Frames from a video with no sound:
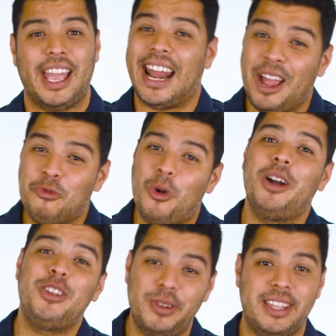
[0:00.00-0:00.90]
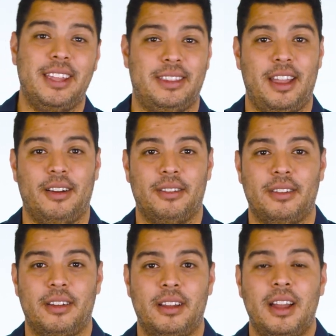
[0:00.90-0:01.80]
And I want you to get there.
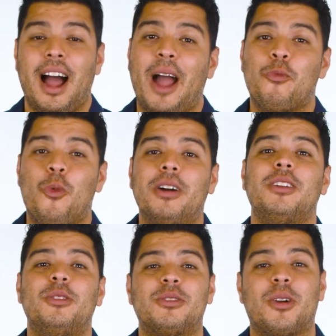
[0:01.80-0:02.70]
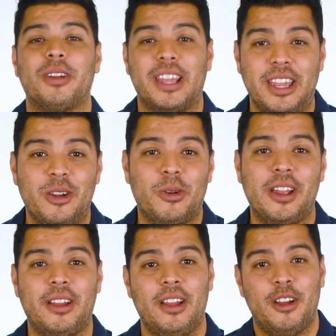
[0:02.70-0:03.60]
I want you to start
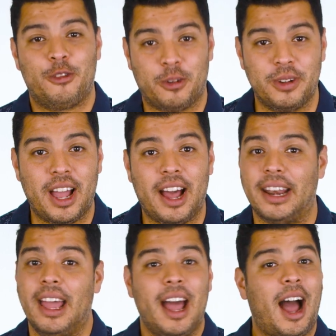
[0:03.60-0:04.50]
hearing from God.